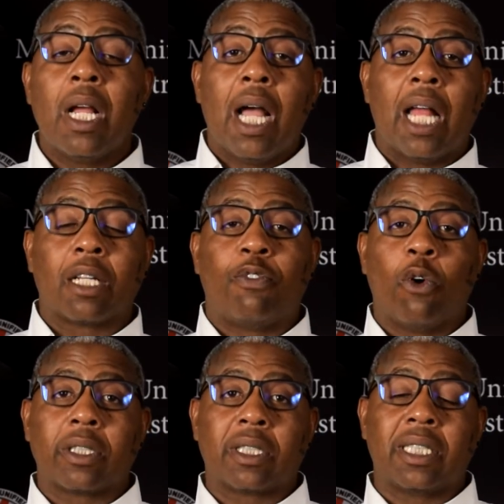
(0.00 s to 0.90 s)
I look
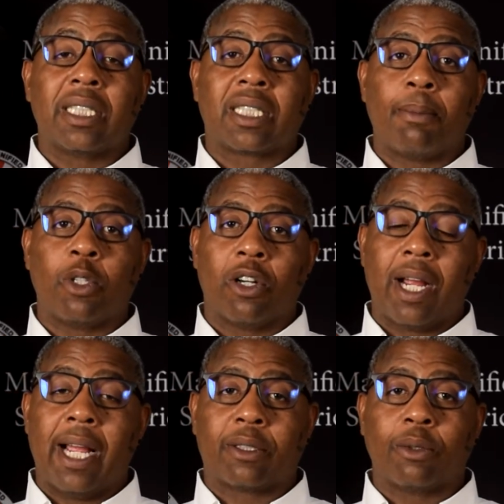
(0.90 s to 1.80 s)
forward to seeing some of you on
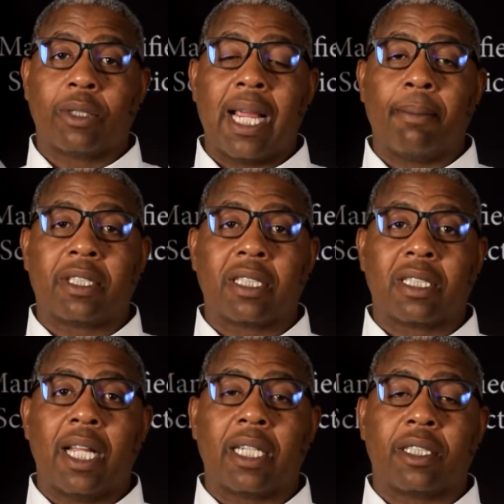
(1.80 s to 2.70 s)
our high school
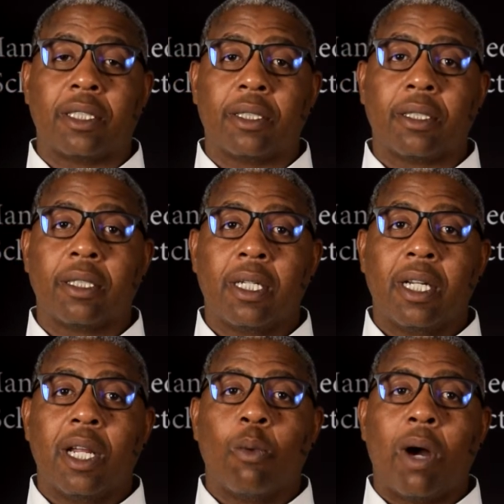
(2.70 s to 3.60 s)
campuses next year
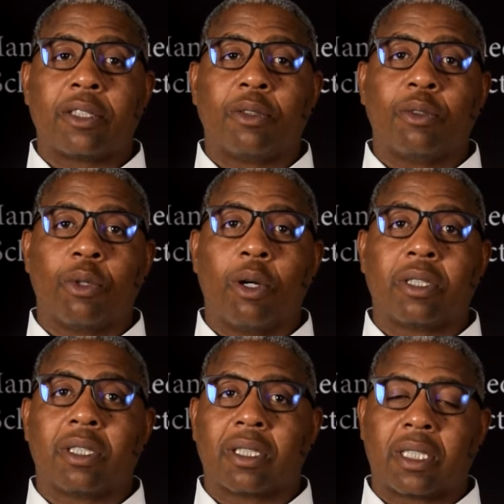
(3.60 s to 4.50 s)
and watching you grow
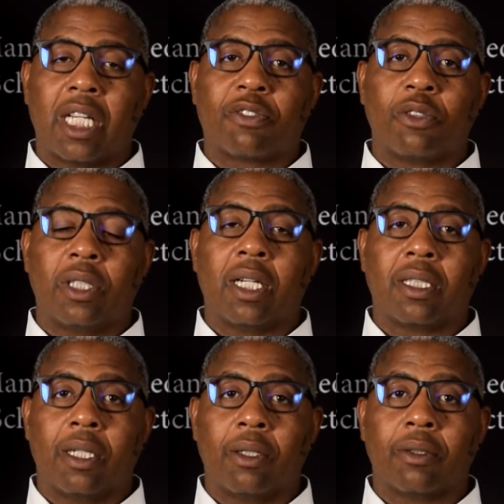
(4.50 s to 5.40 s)
to successful young
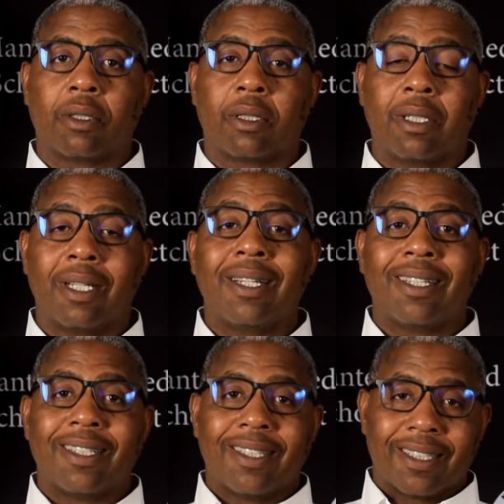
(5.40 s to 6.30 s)
adults.
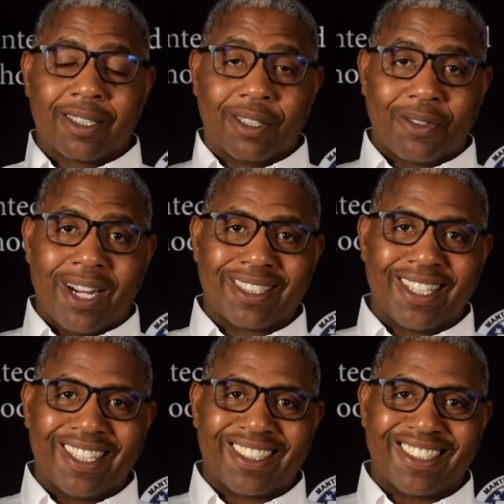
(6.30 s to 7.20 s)

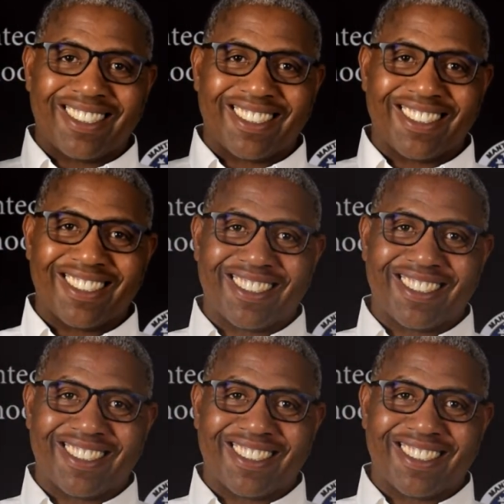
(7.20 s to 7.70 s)
Congratulations.